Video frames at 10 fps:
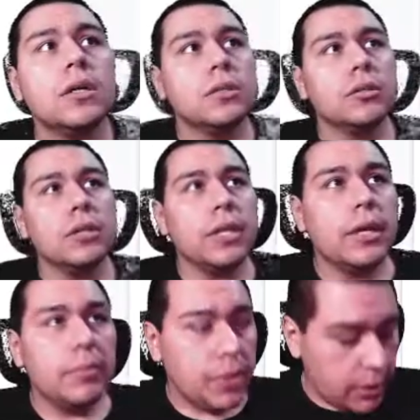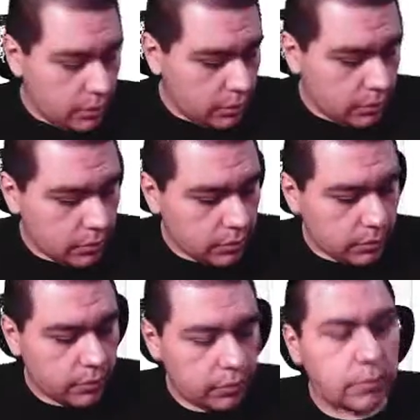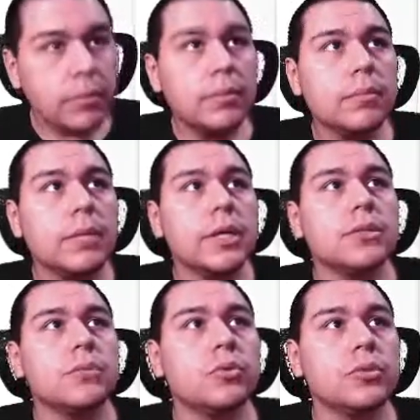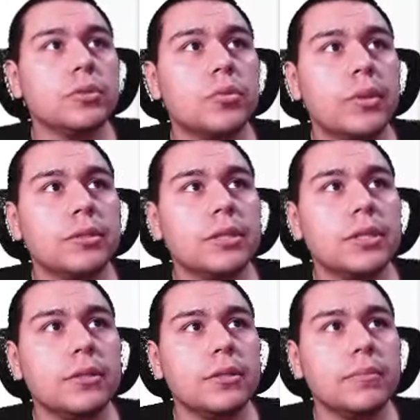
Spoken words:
So let me make some more squares here.